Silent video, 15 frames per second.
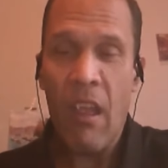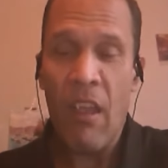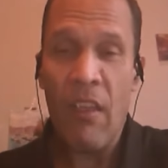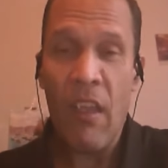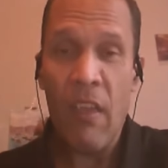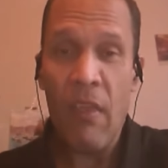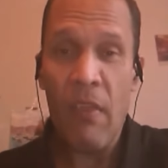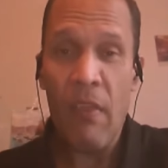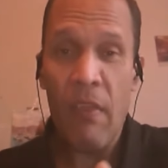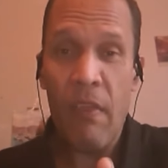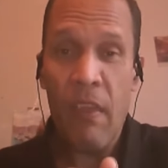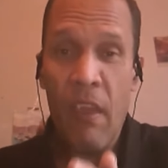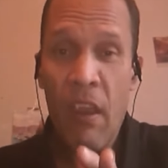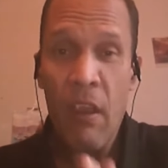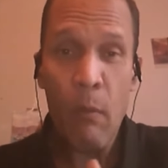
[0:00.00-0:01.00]
and then
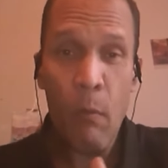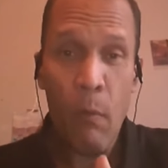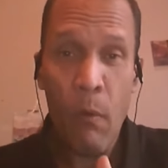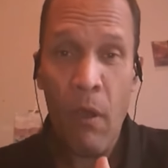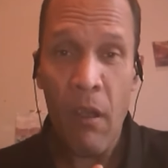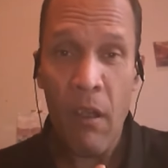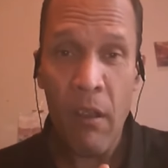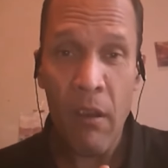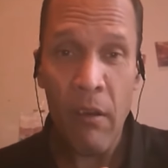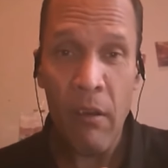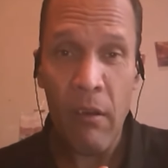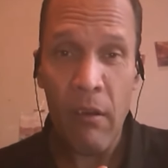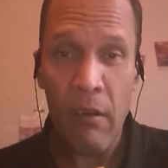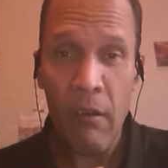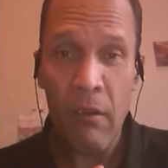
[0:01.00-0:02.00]
they
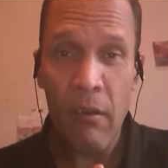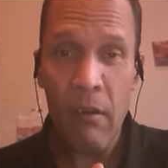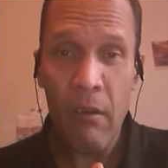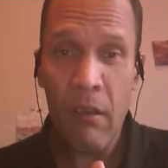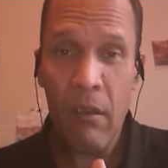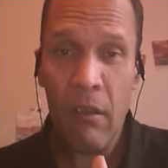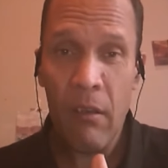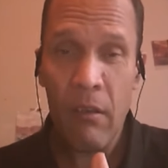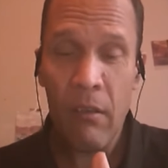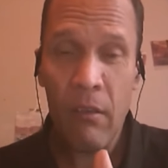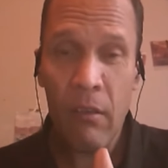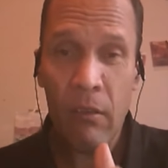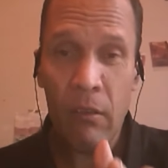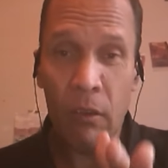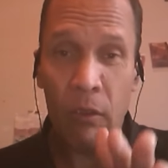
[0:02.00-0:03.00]
won
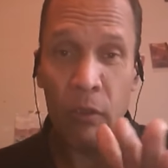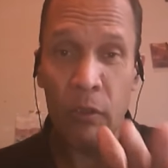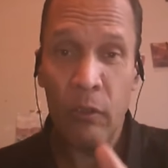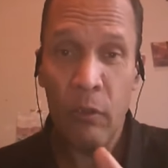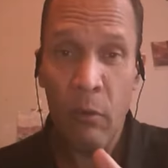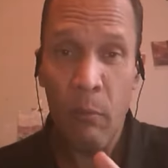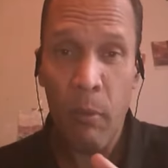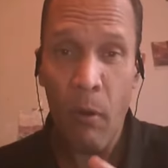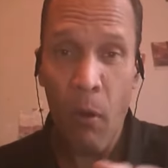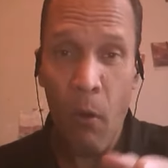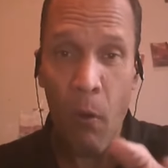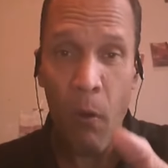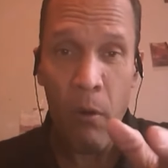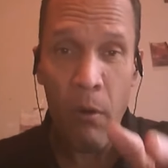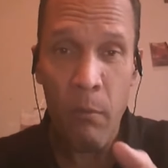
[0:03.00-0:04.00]
the Soup
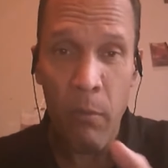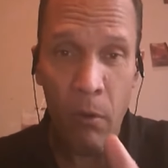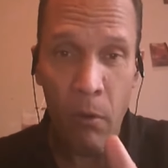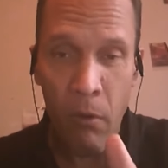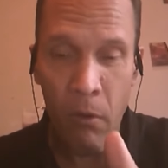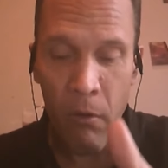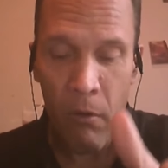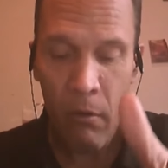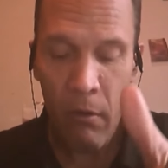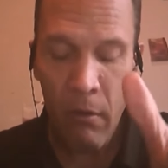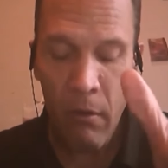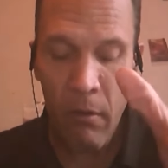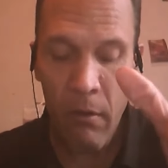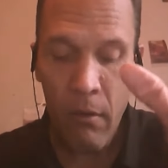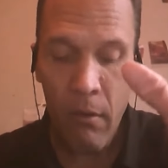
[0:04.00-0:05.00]
or Bowl.
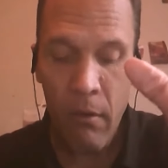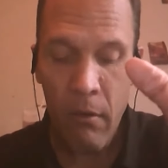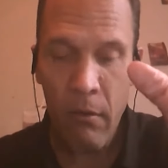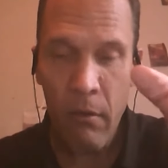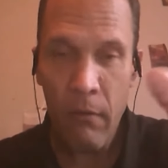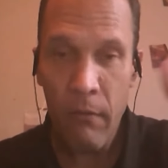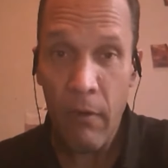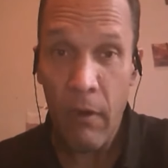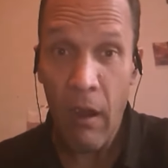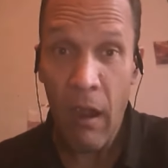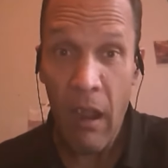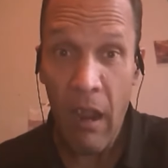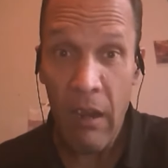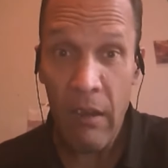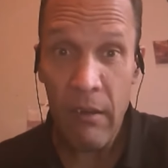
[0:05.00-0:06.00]

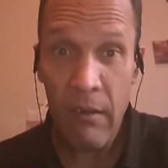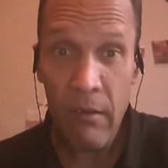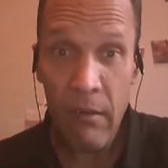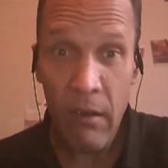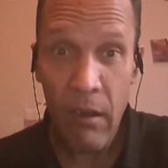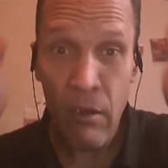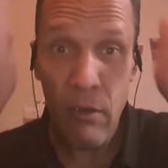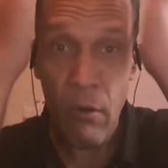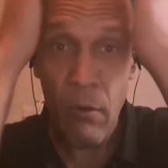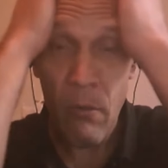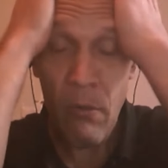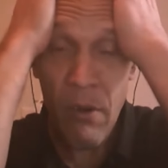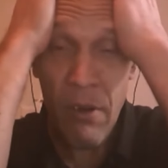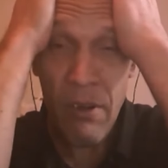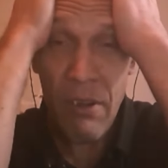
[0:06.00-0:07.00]
Forgot. I
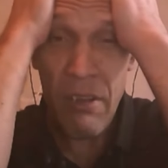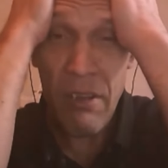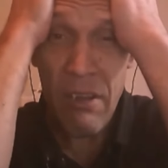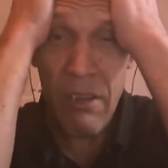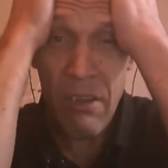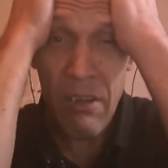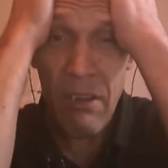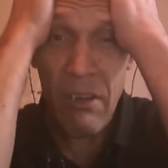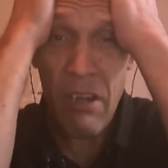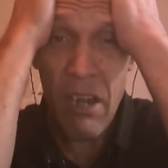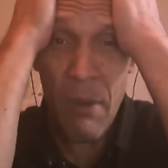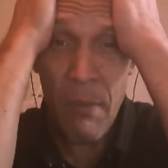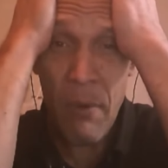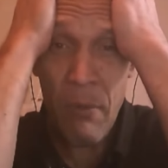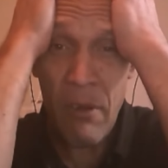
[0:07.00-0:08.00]
don't want to get a
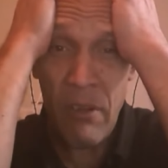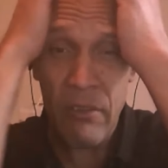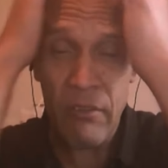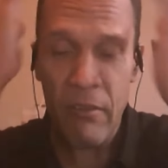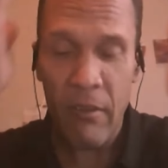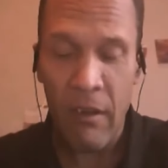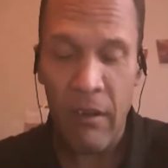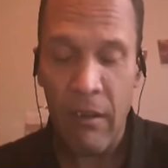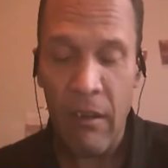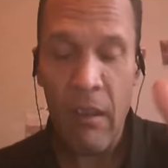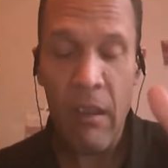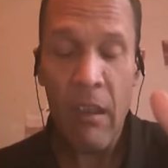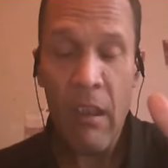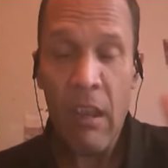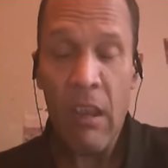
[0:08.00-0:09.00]
copyright strike.
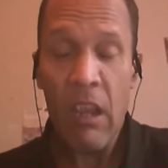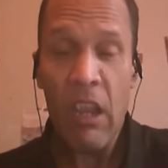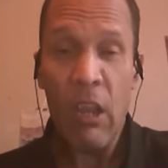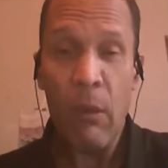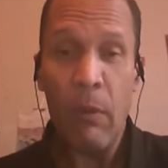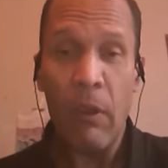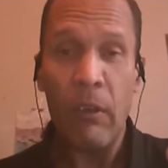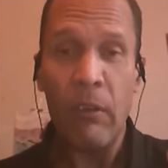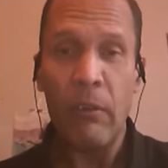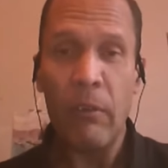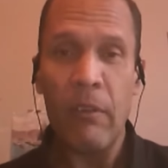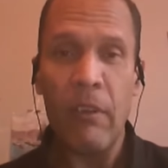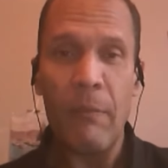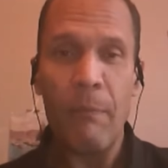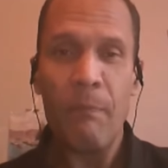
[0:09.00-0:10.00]
Anyway,
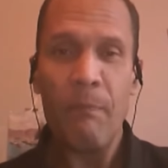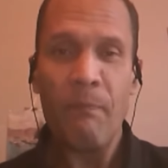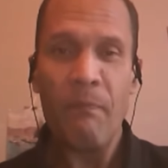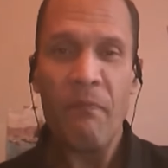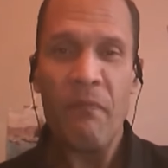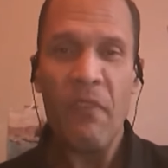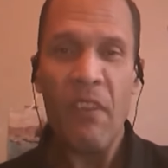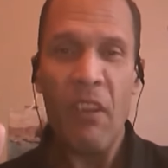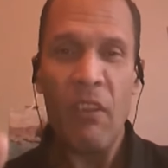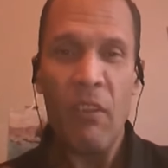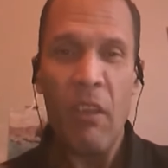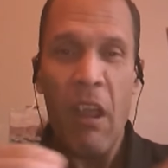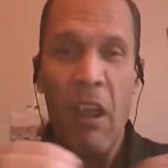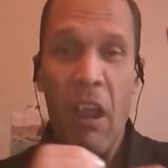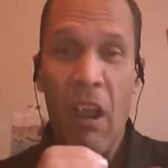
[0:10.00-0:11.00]
so
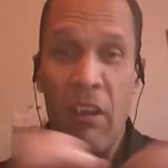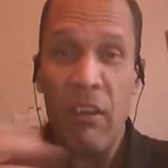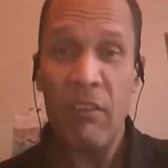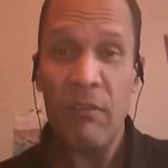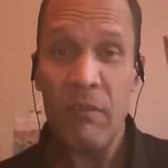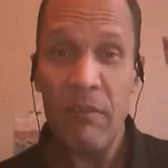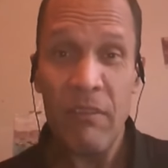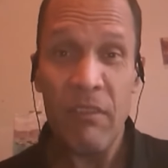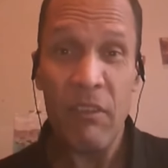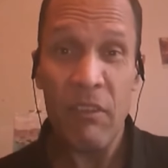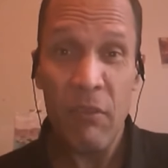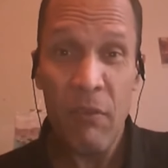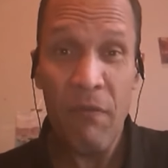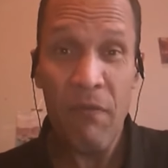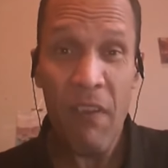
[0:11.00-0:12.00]
I just
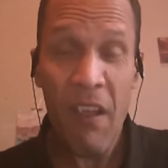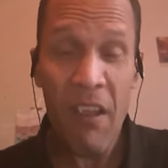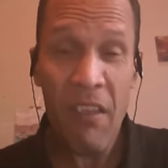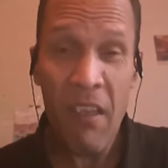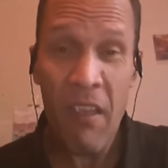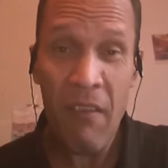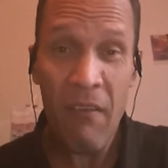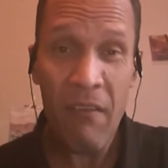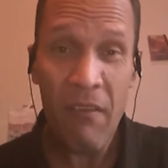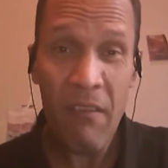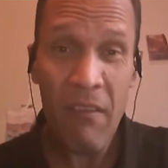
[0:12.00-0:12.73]
did you find that